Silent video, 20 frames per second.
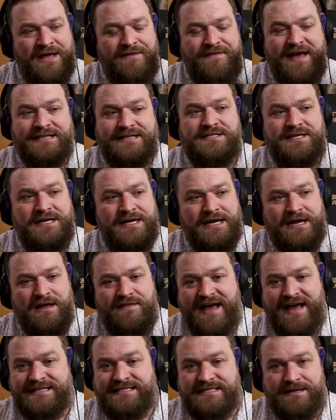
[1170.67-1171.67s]
that's
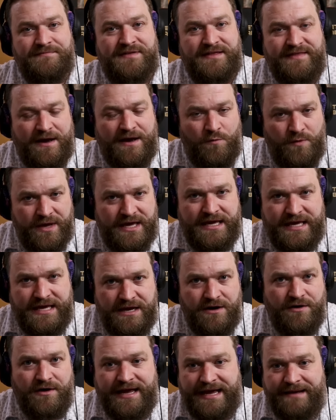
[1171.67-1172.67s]
that's something that we
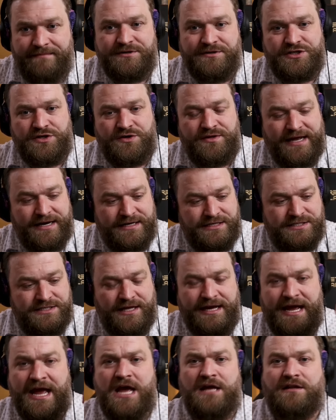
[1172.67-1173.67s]
hear him do that is
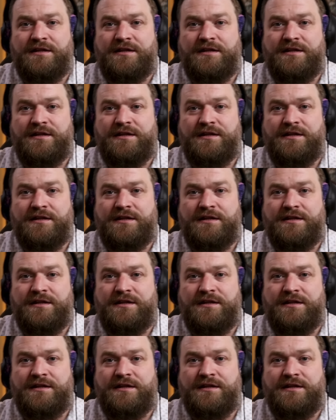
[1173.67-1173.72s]
like